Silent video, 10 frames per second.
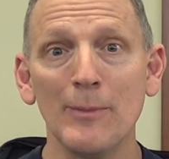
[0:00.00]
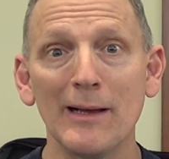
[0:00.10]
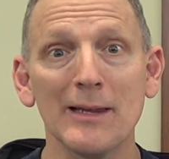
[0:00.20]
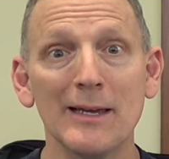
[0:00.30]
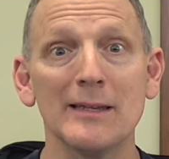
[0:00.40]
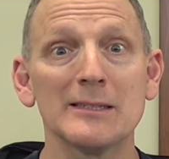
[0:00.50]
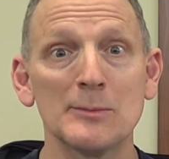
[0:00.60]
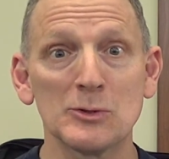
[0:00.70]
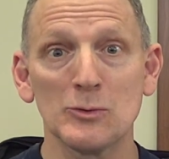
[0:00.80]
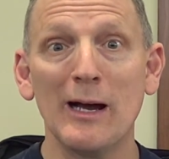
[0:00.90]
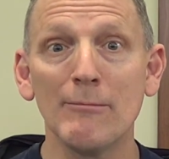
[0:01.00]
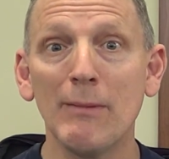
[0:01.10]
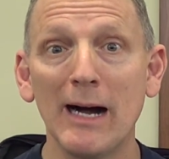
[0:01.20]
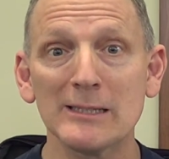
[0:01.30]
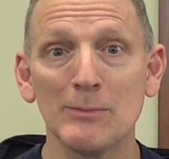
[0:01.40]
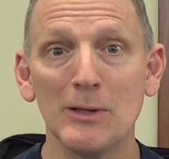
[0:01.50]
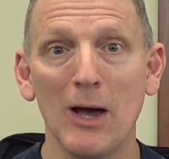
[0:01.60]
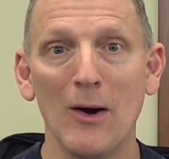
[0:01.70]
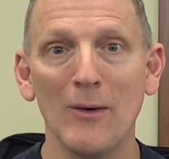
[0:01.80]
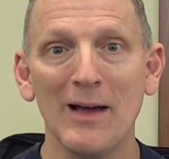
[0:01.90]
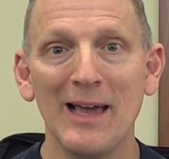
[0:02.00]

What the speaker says: by clicking the subscribe box below.